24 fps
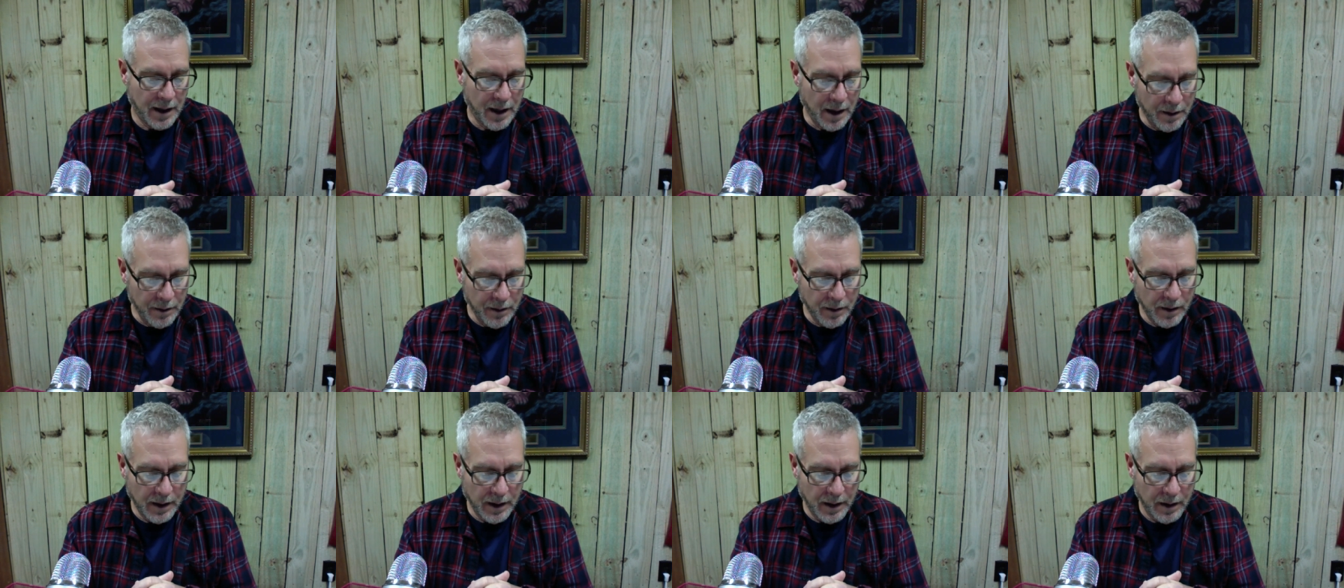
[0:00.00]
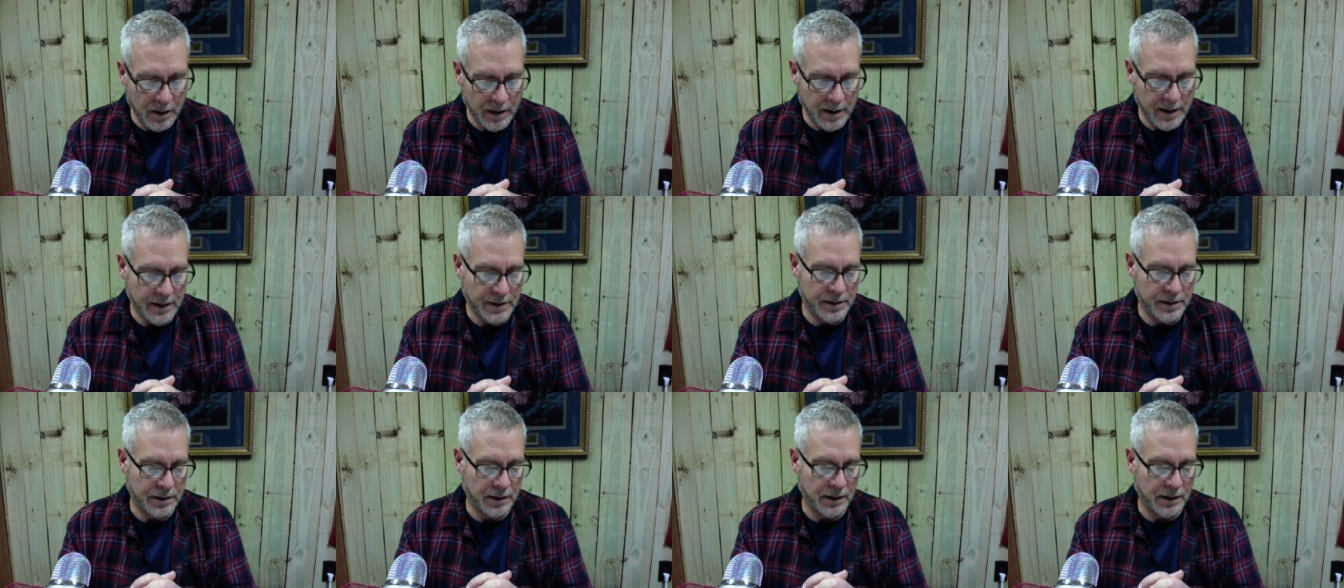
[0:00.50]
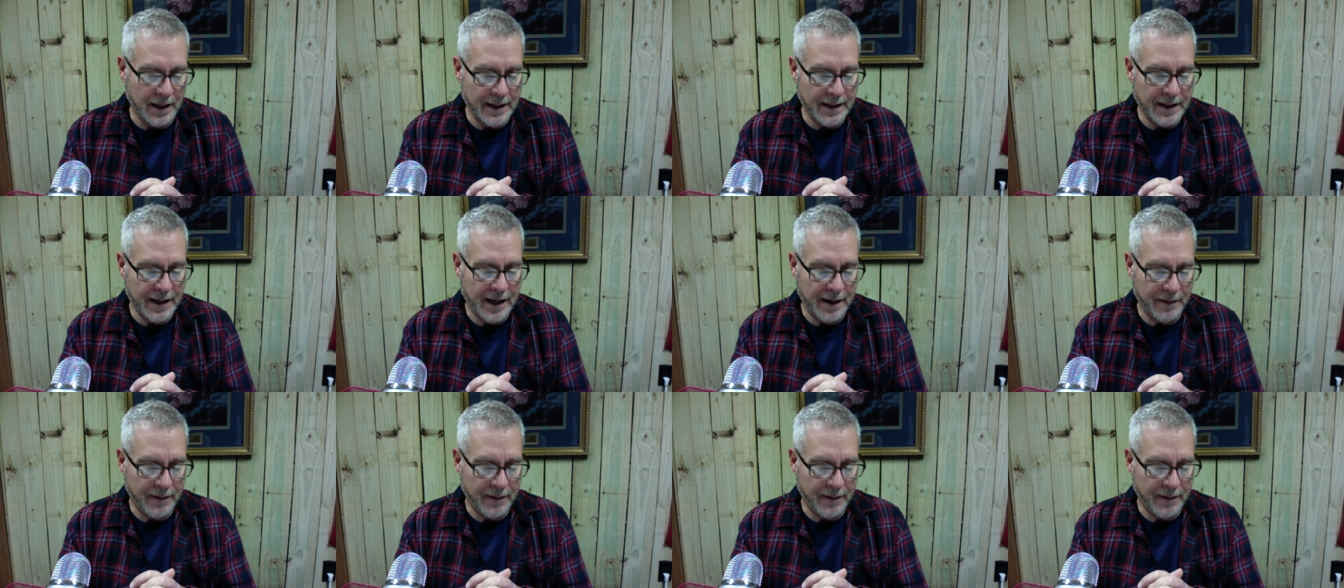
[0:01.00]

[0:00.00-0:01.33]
other areas like